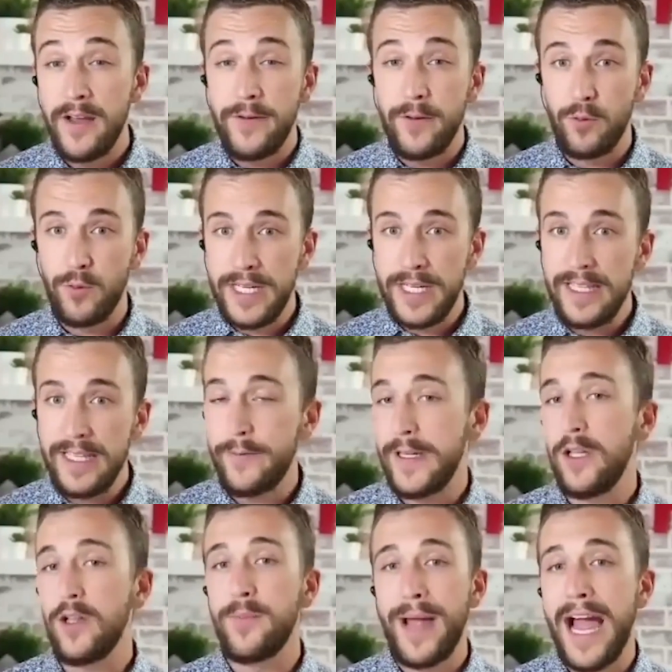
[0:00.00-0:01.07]
really
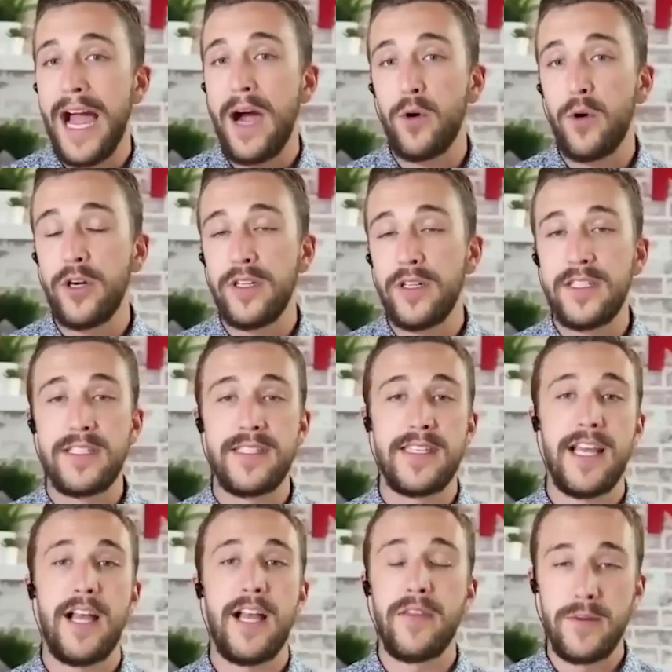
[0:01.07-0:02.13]
feel empowered to
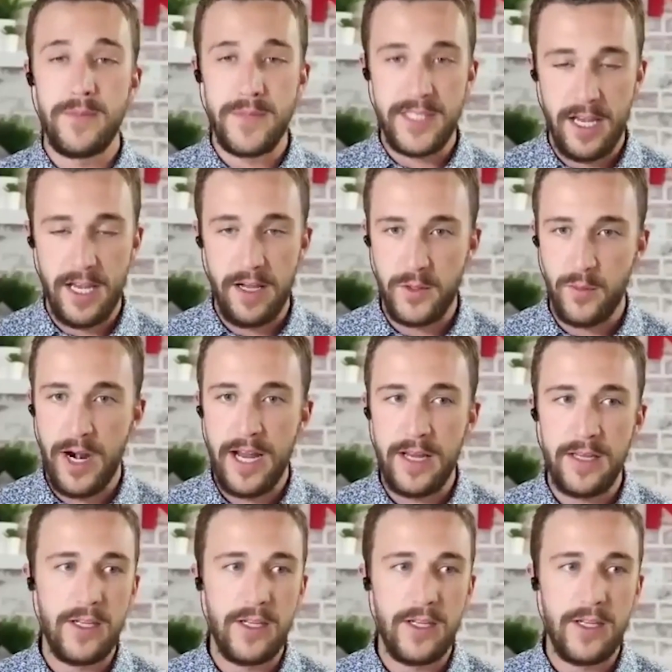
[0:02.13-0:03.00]
sell it themselves, right?